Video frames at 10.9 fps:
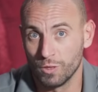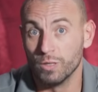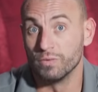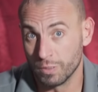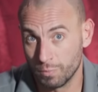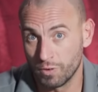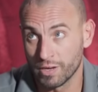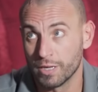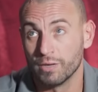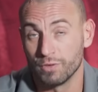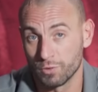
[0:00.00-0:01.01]
over your body
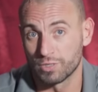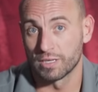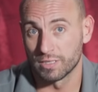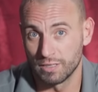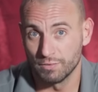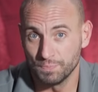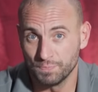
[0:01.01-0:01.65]
and over your sex life.